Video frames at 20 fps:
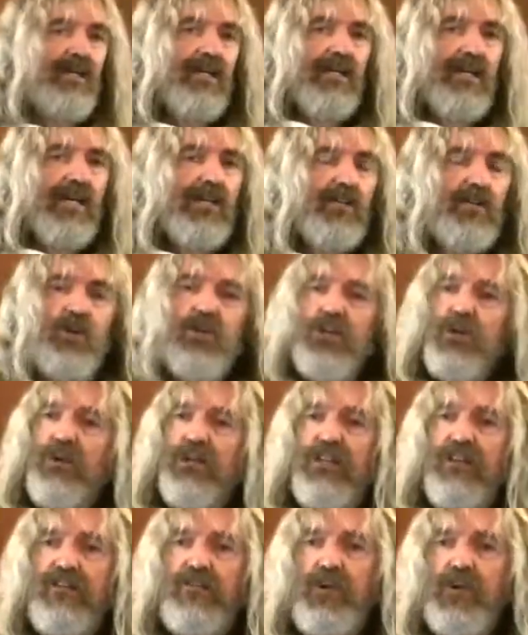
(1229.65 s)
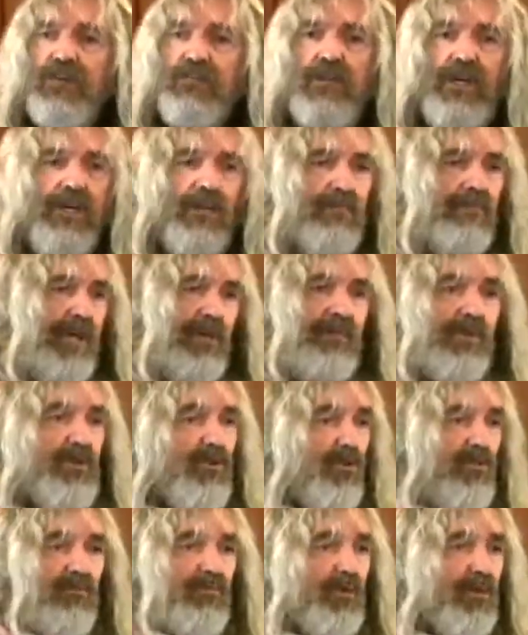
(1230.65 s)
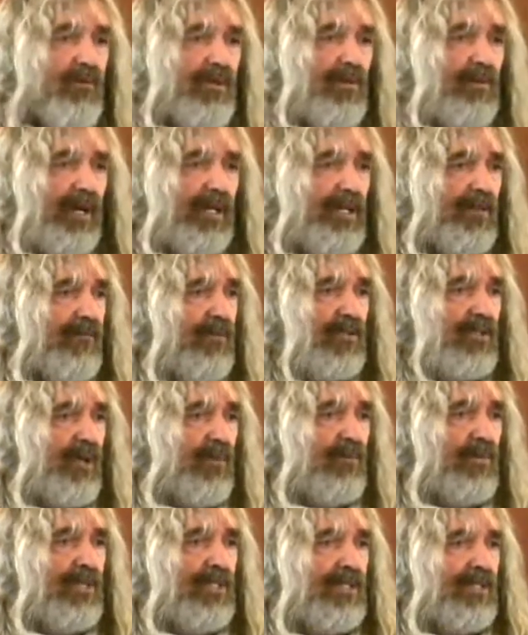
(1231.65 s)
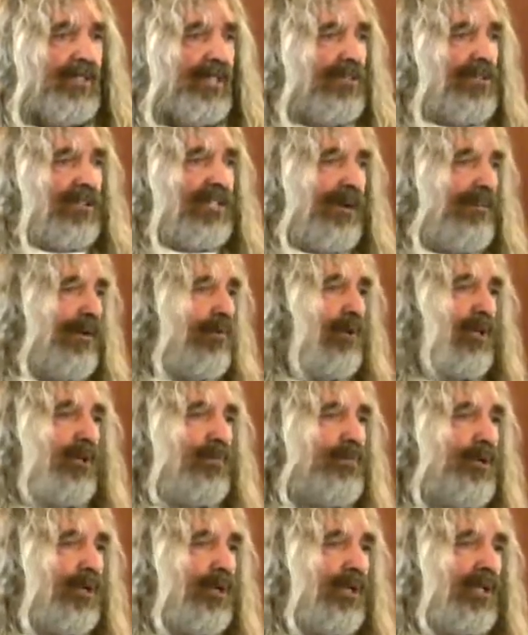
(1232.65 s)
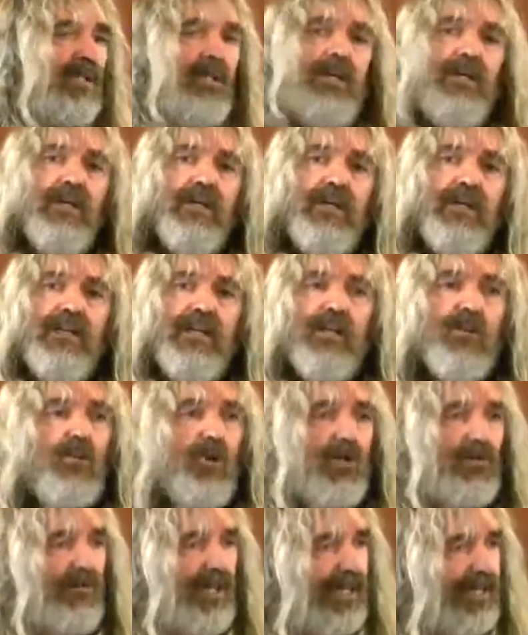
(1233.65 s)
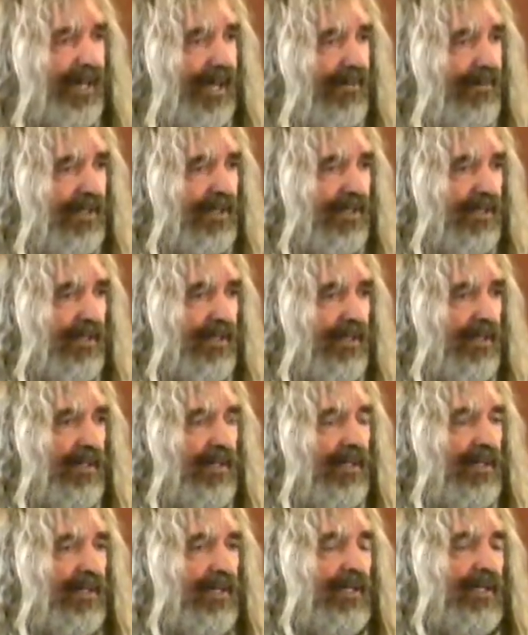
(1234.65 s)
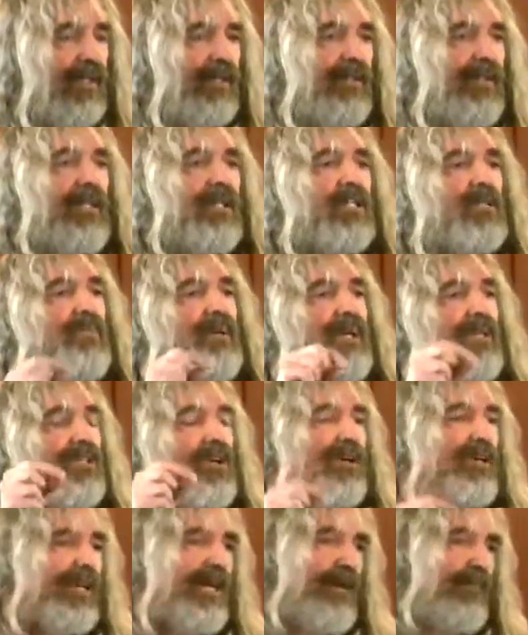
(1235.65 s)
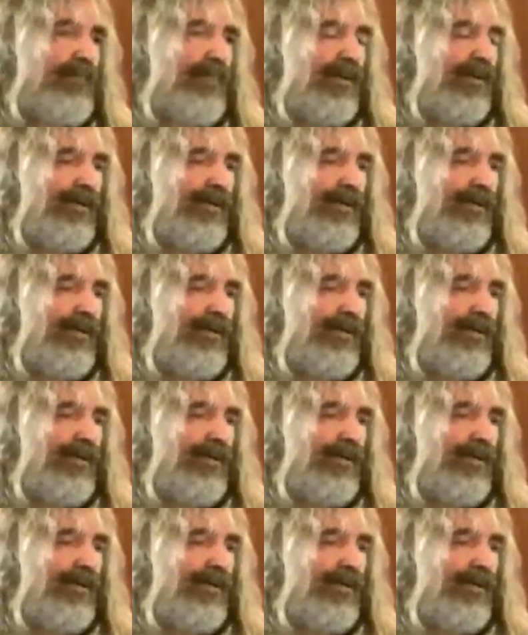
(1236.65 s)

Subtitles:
I don't know where they put him. Maybe you've moved the body for some reason. Can you tell me where you put it? And I'll go and reclaim it." And then he speaks her name.